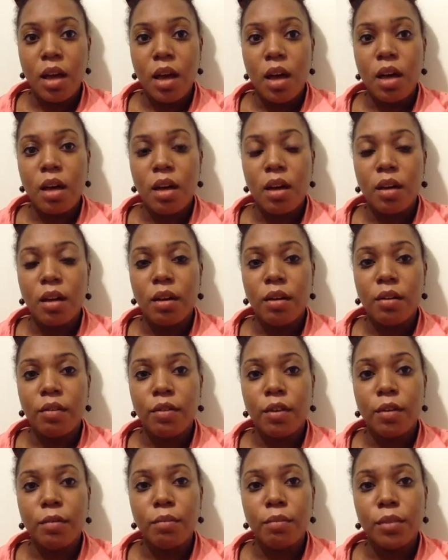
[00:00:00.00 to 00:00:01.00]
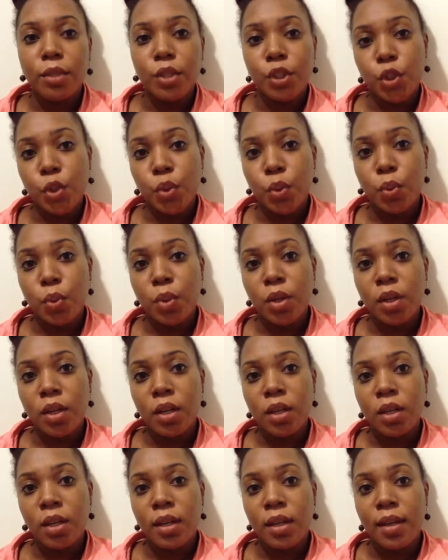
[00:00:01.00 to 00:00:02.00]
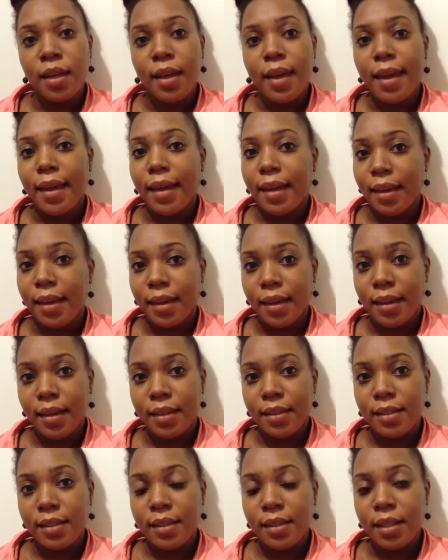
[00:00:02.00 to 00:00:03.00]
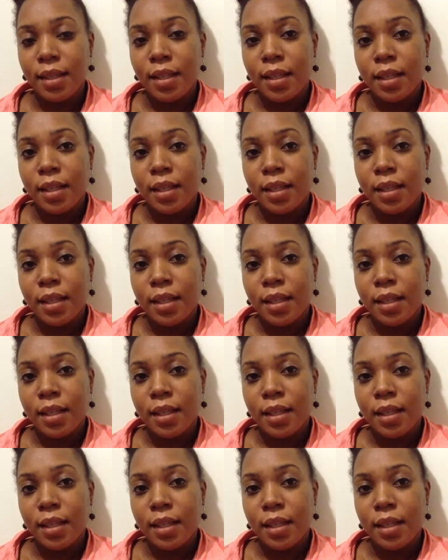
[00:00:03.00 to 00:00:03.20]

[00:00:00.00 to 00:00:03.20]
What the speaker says: of mature eggs.